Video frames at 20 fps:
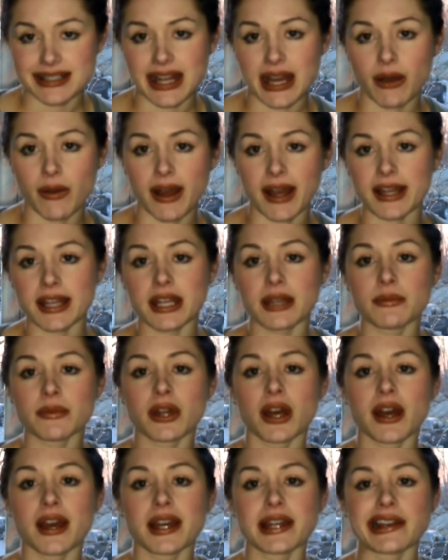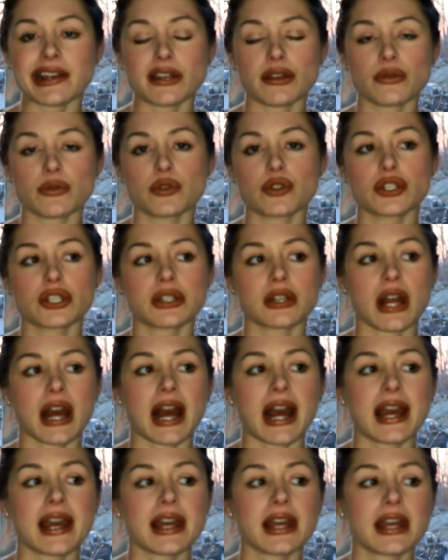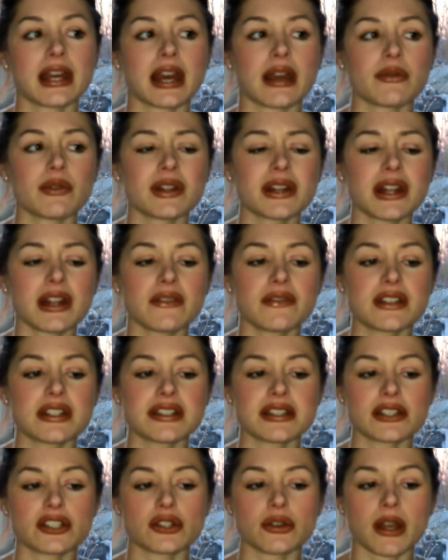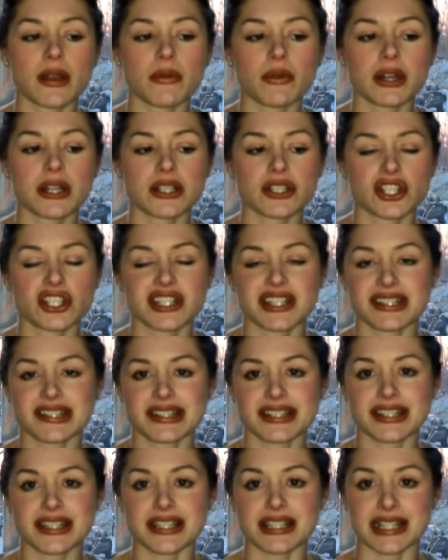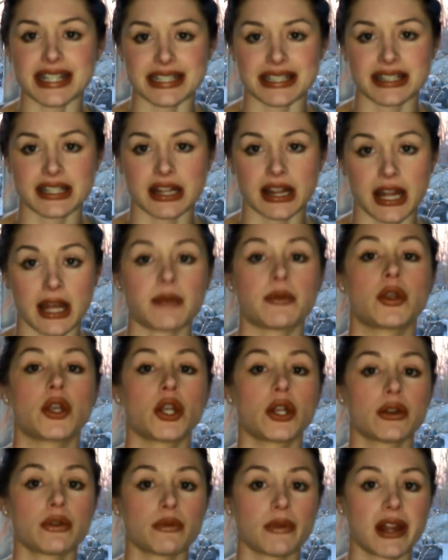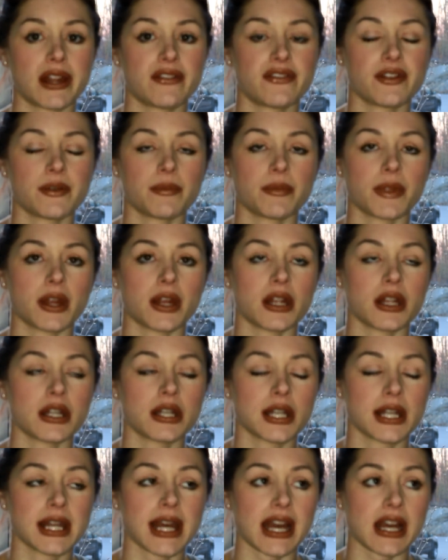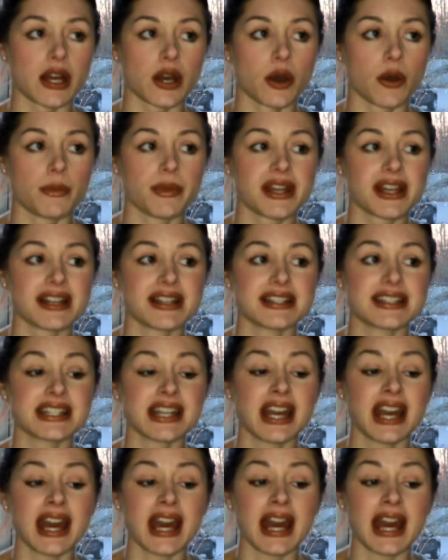Now, I am not a huge, I really have this issue. I want to just, this is a disclaimer right from the get-go because